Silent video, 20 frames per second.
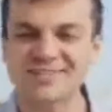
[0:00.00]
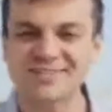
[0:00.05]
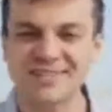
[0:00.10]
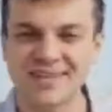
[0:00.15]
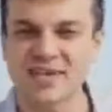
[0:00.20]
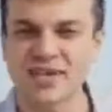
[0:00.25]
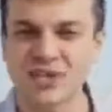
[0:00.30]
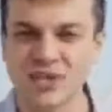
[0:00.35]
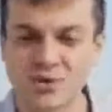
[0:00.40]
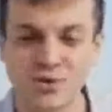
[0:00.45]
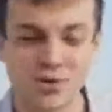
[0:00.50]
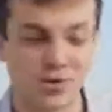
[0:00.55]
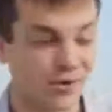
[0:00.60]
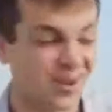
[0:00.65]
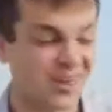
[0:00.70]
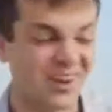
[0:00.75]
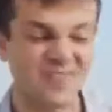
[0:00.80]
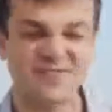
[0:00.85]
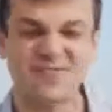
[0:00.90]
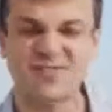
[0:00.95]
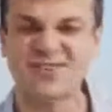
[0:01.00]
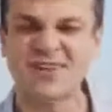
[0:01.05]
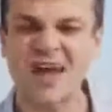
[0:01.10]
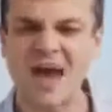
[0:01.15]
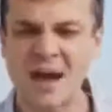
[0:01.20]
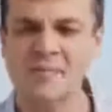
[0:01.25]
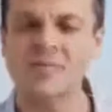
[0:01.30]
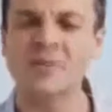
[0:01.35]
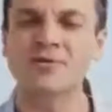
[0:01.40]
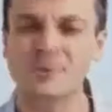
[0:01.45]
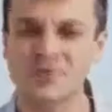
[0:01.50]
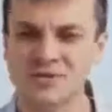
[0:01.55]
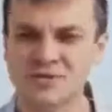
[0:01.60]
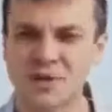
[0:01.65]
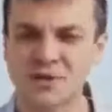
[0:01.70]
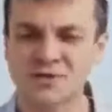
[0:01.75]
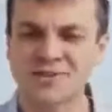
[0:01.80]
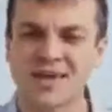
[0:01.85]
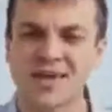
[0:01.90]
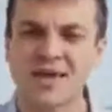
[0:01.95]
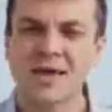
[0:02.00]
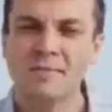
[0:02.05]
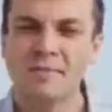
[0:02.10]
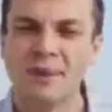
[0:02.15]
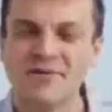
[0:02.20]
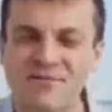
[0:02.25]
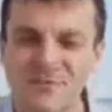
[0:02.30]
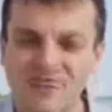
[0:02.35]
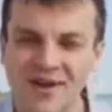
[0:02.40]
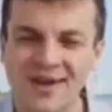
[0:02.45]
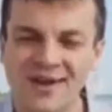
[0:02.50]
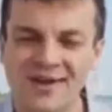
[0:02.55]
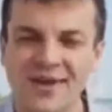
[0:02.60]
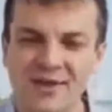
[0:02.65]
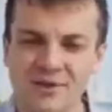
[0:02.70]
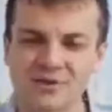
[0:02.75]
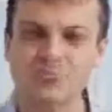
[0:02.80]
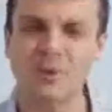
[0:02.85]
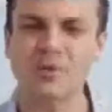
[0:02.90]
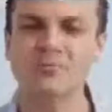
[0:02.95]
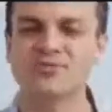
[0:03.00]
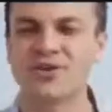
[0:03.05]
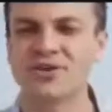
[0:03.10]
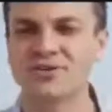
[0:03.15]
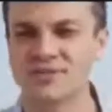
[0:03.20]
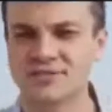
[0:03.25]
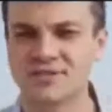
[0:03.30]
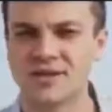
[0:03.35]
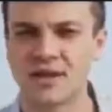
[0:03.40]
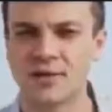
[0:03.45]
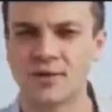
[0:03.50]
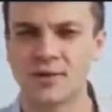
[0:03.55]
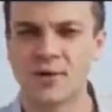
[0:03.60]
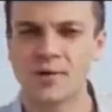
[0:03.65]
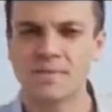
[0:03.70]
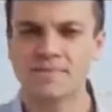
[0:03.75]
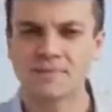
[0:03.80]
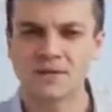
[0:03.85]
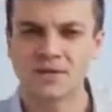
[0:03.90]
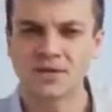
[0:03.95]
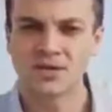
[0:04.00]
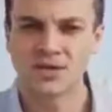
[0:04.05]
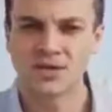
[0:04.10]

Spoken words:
just like you who are getting phenomenal results. My friend, here's what I'm trying to tell you.